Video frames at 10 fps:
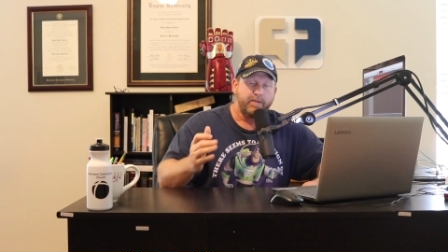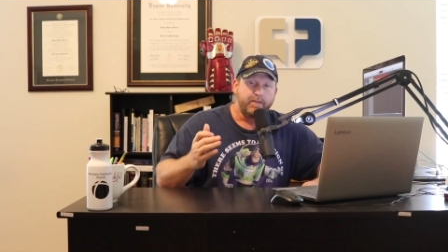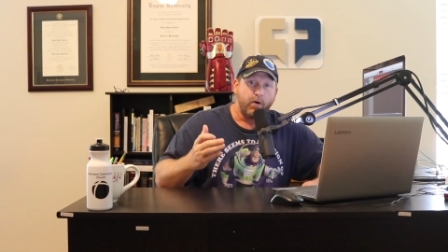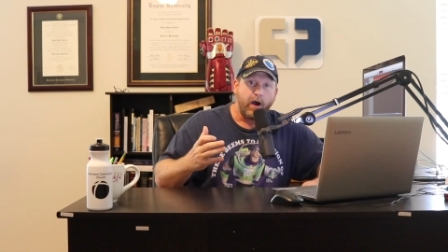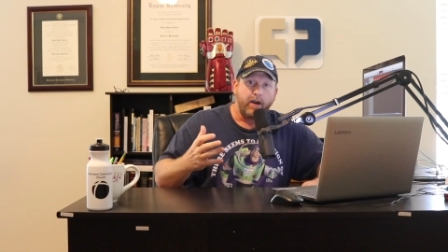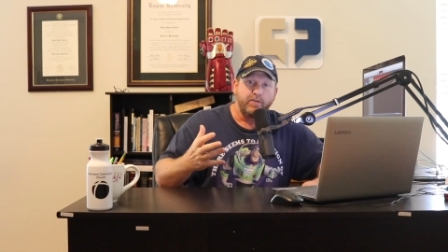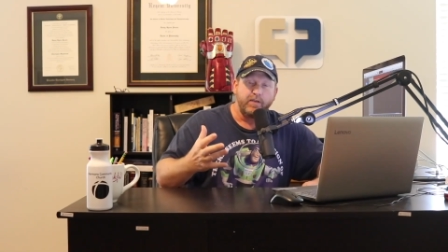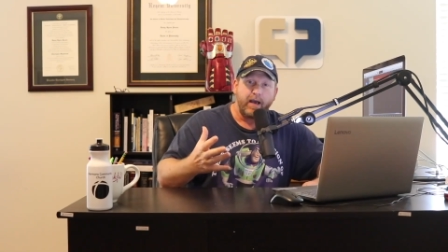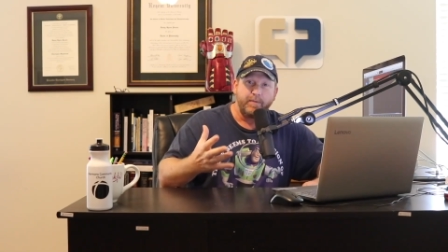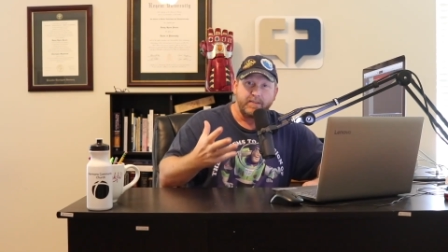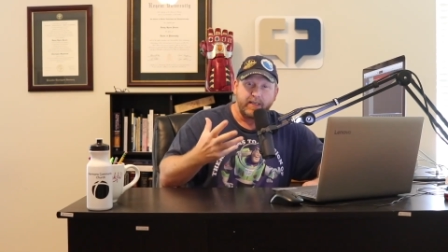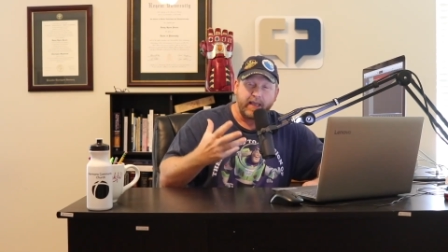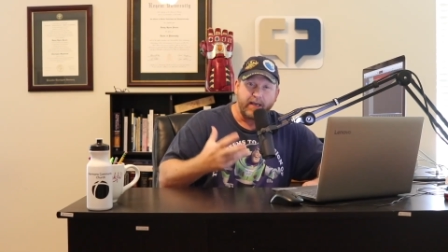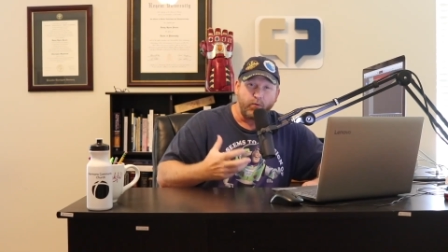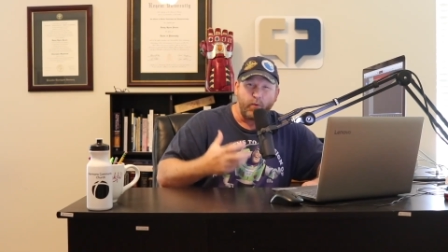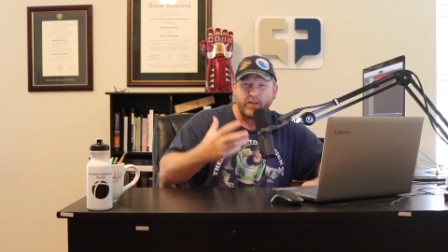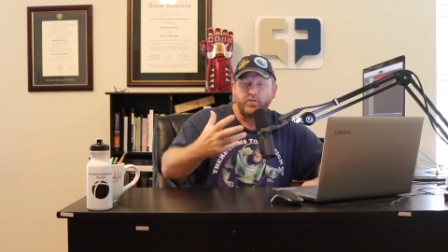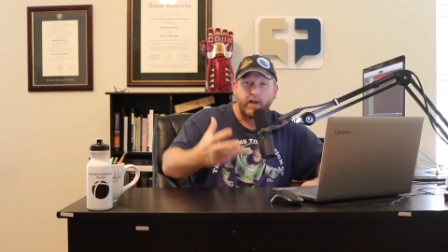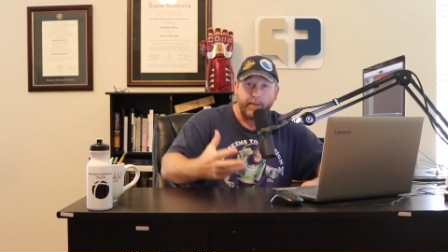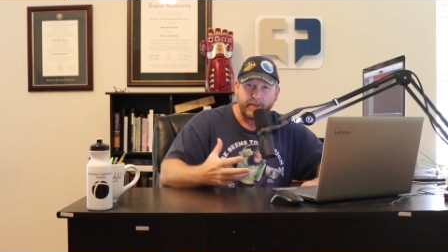so our job is to kind of
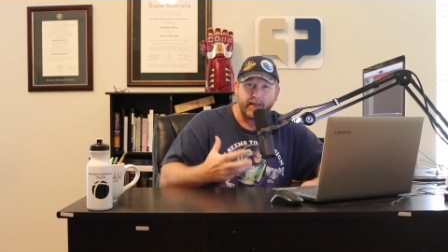whet your